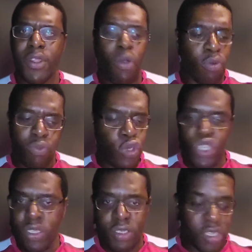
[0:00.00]
Would you?
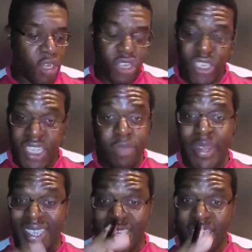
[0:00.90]
Because these would
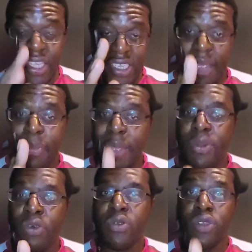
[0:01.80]
be the same people
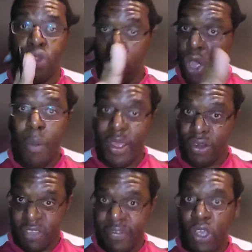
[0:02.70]
that will comment on
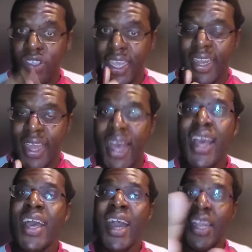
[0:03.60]
this video saying that
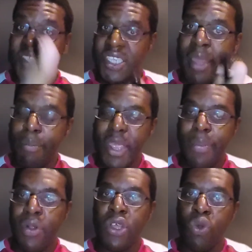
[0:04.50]
are the same
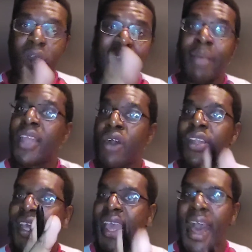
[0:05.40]
people that will clamp down
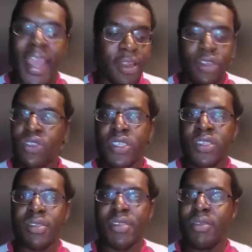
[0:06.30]
on the guy that
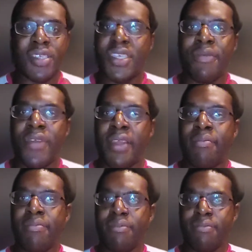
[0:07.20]
does the same thing.
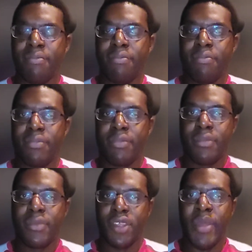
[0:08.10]

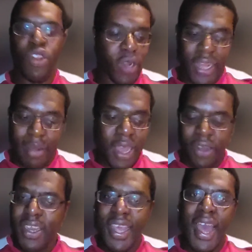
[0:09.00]
You know what I mean? They'll clamp
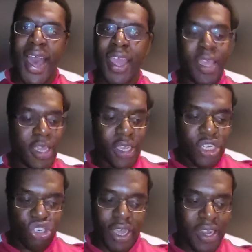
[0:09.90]
down on the guy
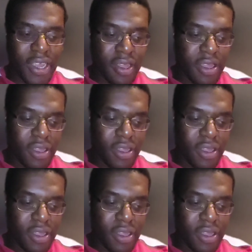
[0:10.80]
trying to